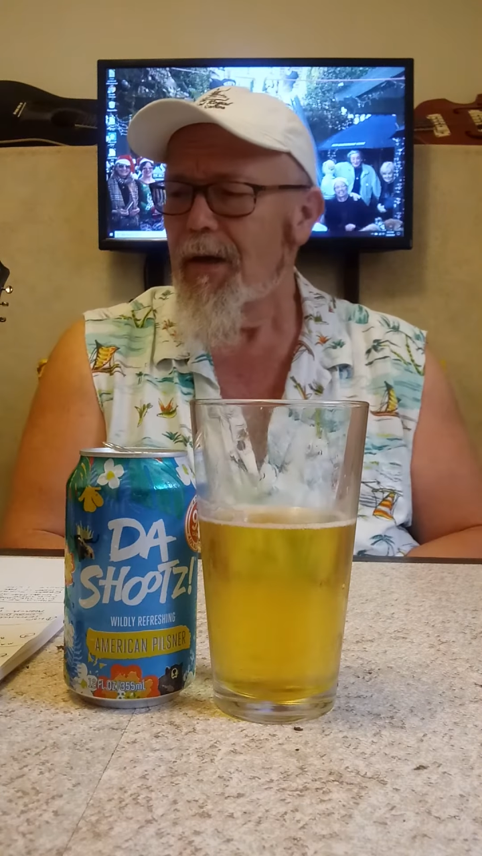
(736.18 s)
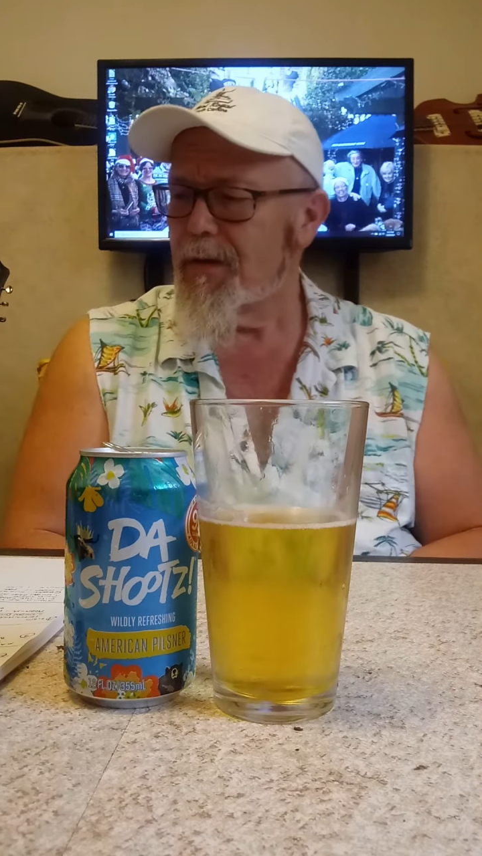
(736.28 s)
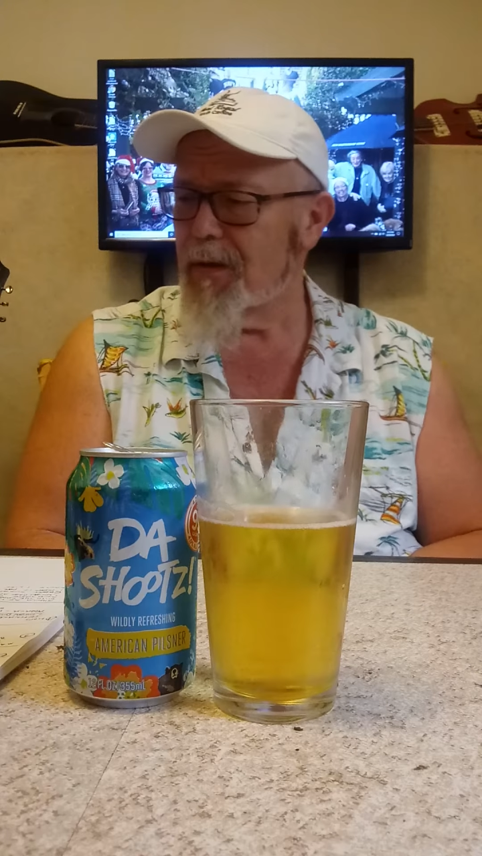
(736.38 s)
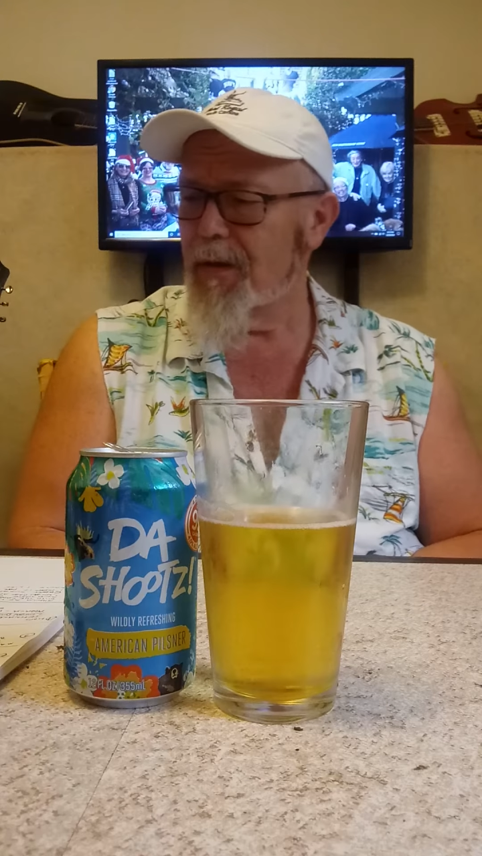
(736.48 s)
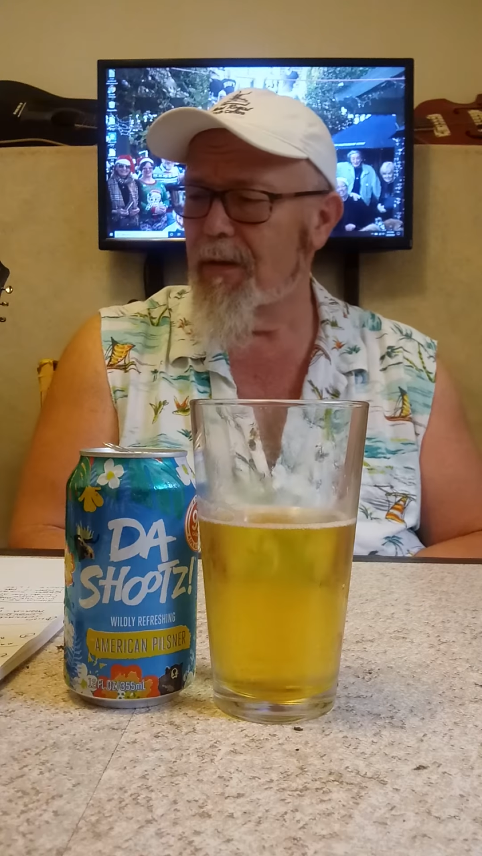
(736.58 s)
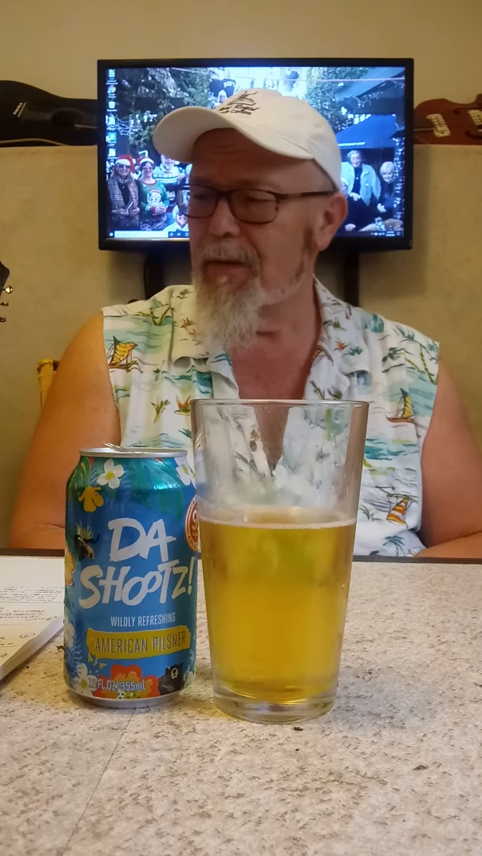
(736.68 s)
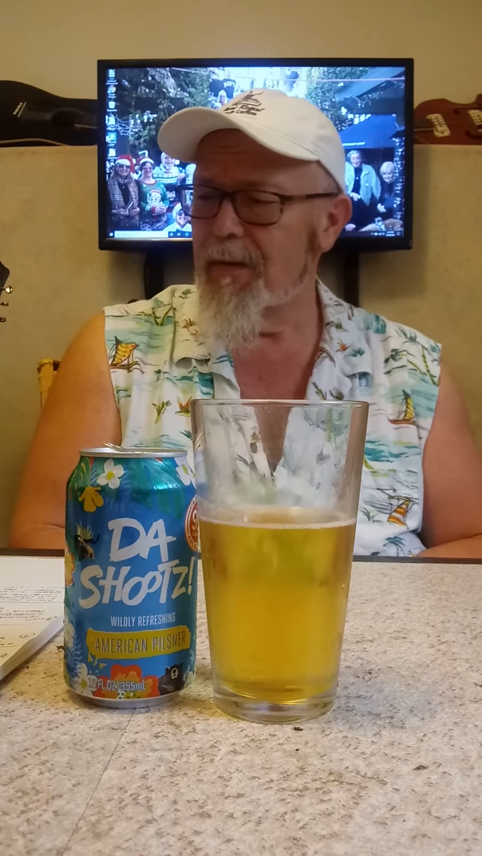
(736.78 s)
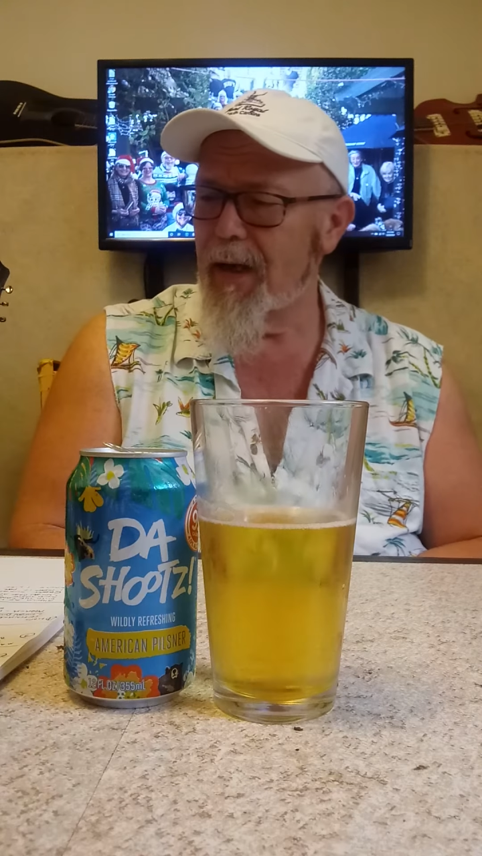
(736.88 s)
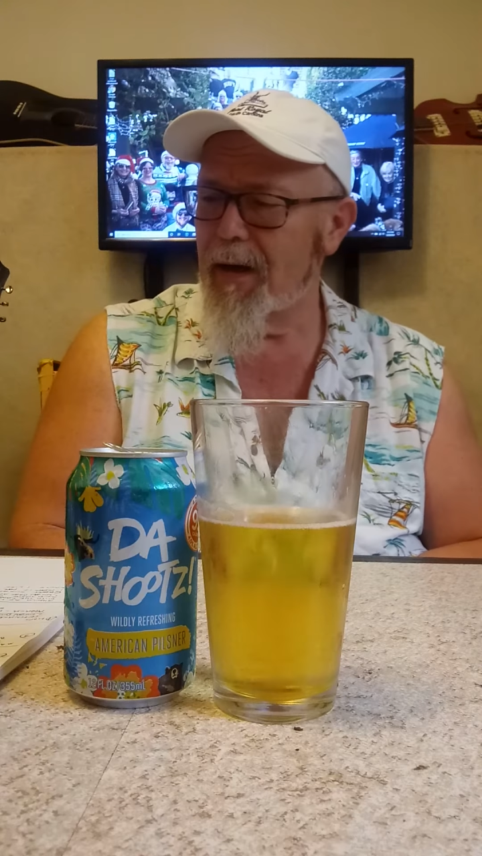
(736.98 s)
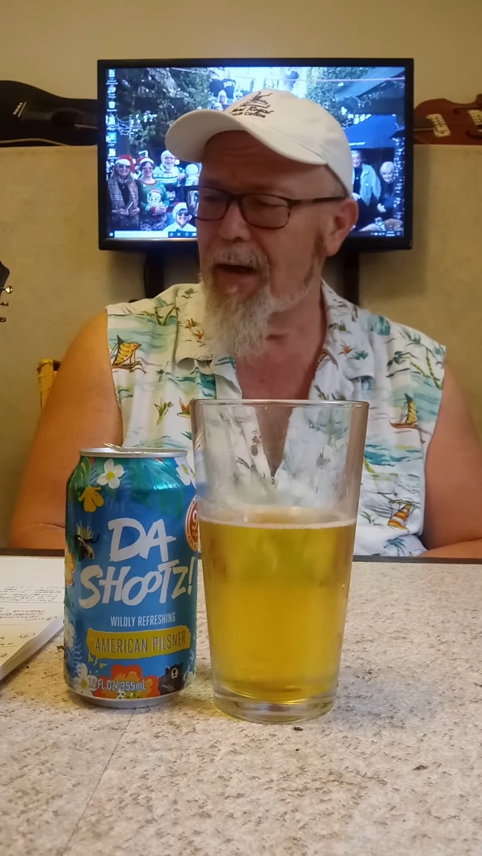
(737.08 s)

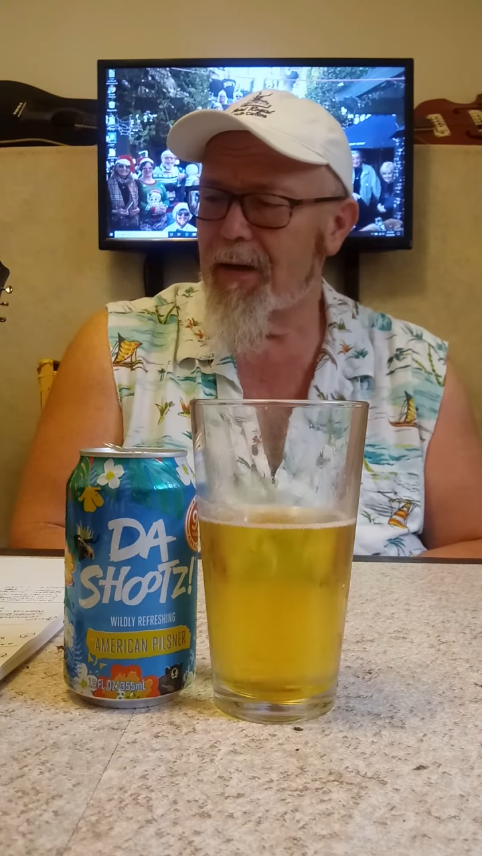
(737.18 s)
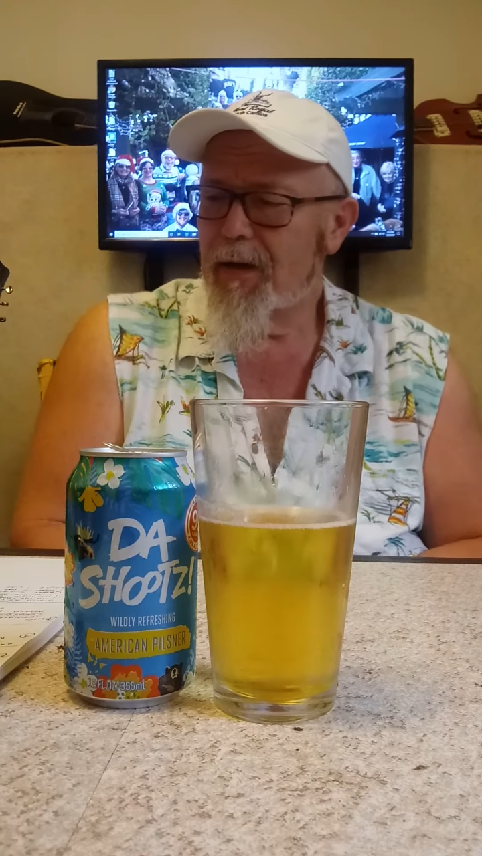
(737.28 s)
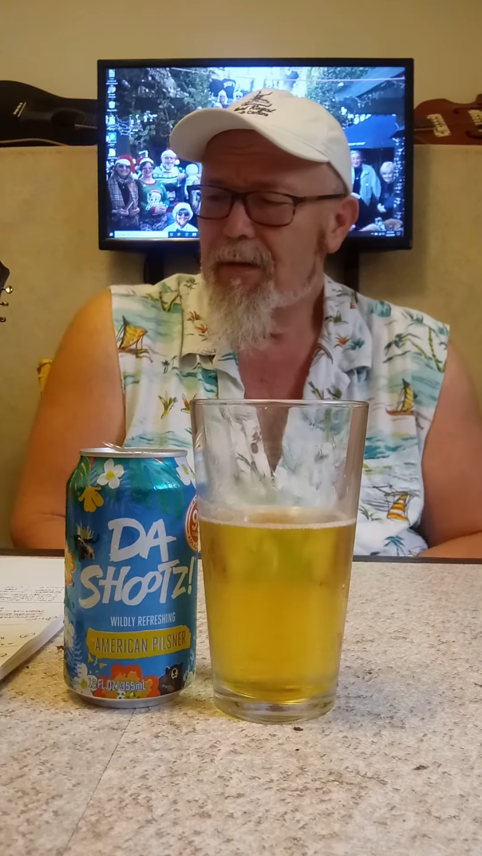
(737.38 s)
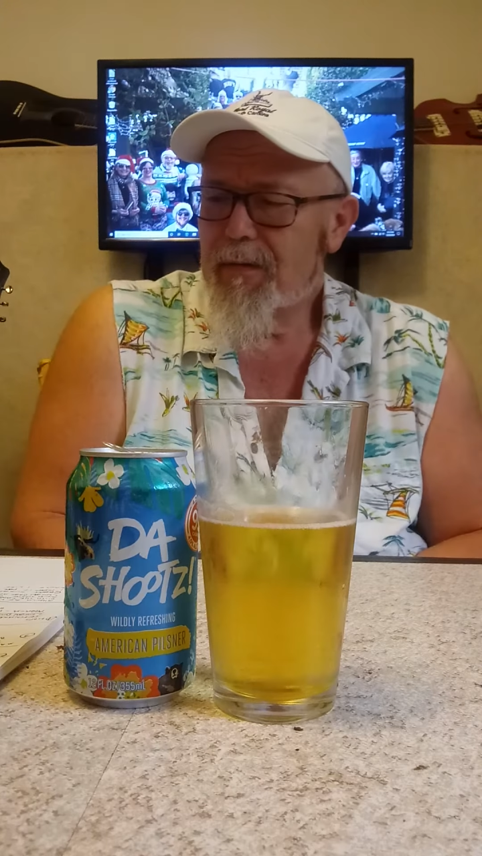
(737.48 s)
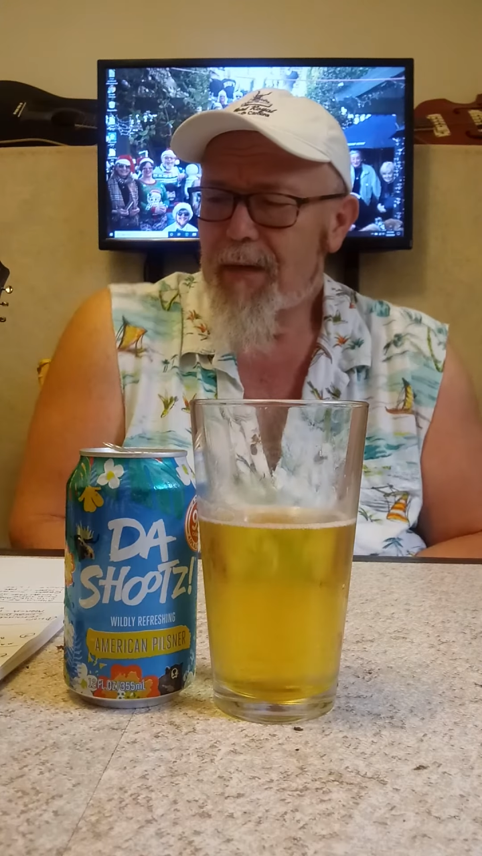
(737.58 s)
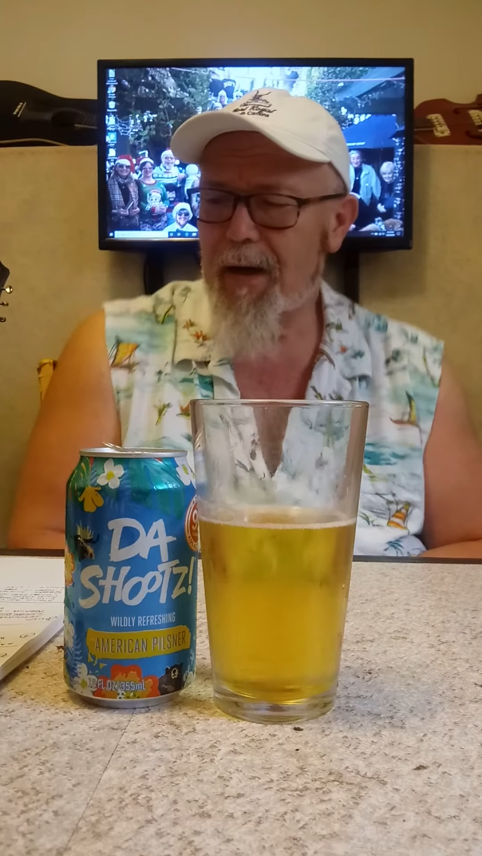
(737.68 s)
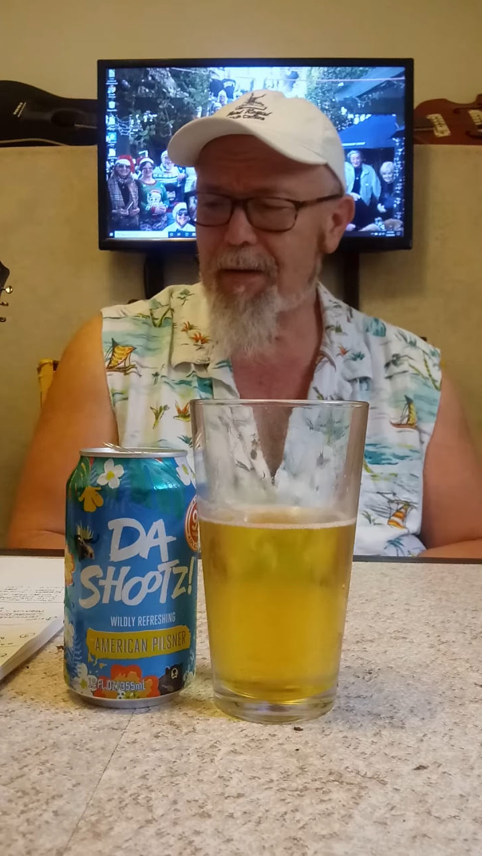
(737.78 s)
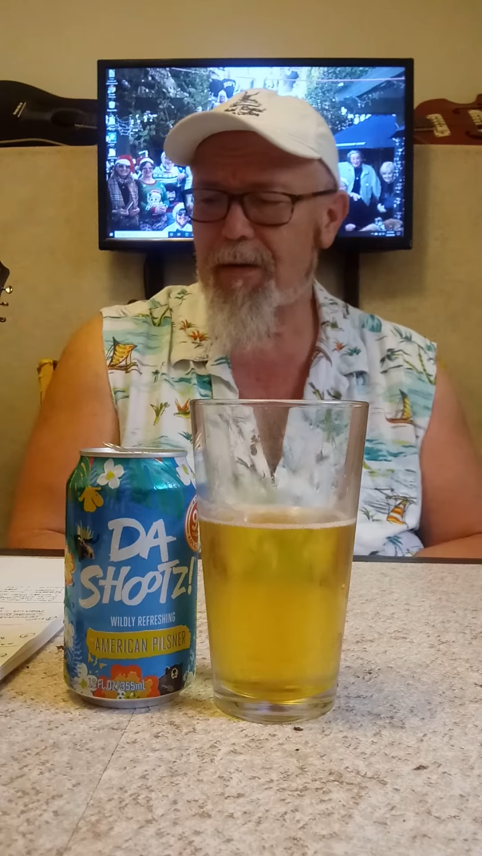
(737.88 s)
So, I'll